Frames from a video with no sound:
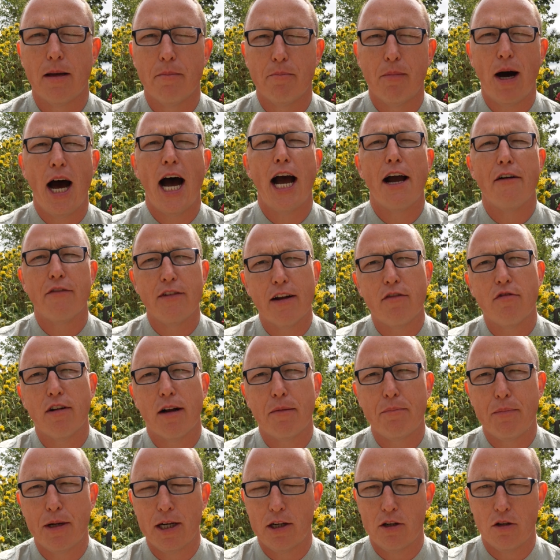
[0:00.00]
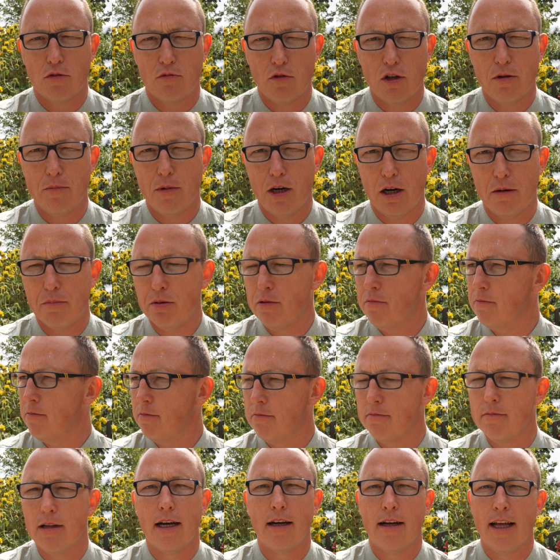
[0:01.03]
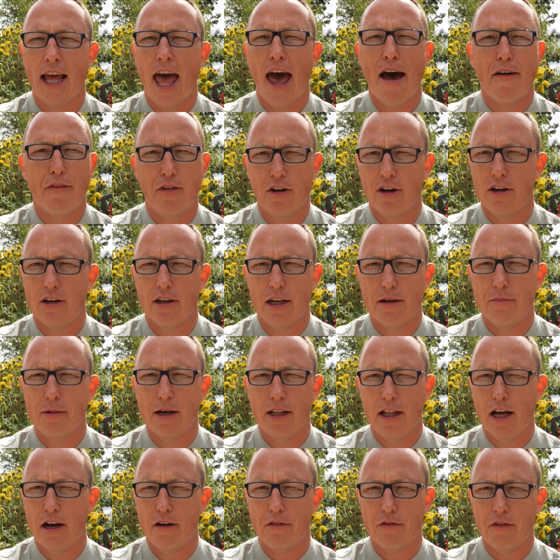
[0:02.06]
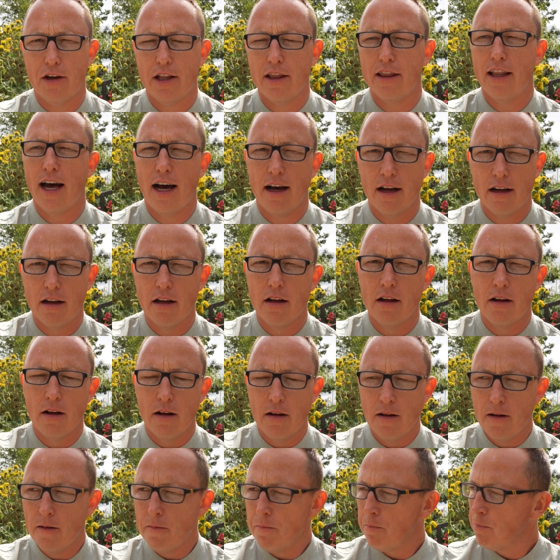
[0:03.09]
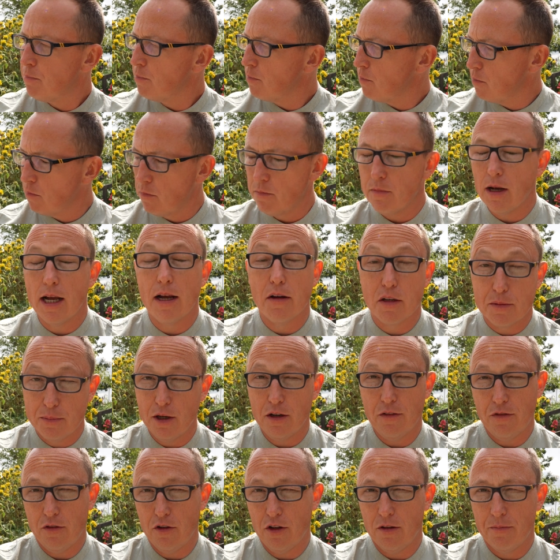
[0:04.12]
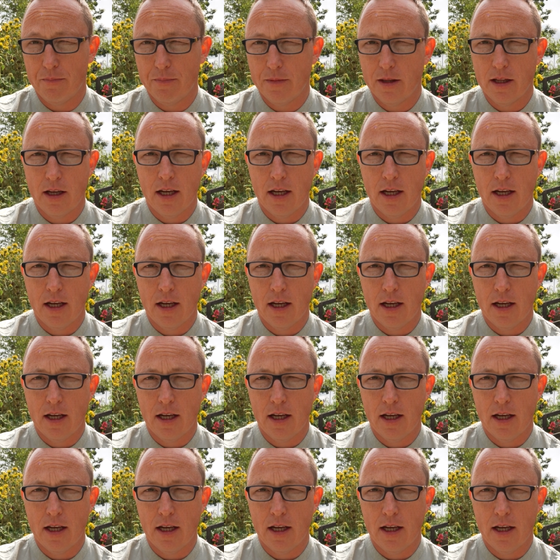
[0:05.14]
But I have never had pickled rhubarb, ever in my life. And it was beautiful.